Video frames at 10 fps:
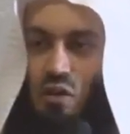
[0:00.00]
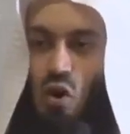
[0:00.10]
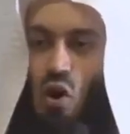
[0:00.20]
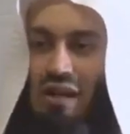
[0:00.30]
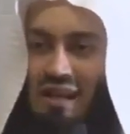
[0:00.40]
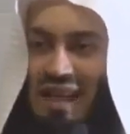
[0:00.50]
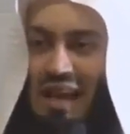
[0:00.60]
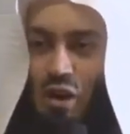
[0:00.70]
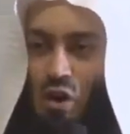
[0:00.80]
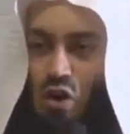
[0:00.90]
all that
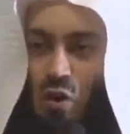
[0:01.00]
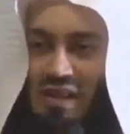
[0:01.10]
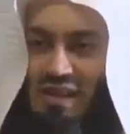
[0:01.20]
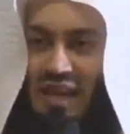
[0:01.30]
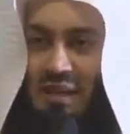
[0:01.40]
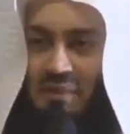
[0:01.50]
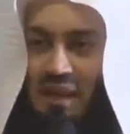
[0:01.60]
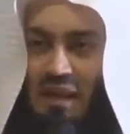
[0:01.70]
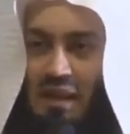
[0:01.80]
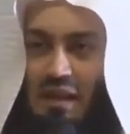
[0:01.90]
that logo is saying
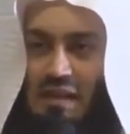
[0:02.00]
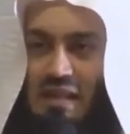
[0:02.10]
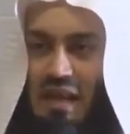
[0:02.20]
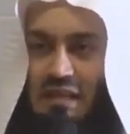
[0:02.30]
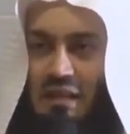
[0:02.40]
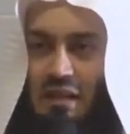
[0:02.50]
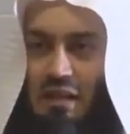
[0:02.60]
is that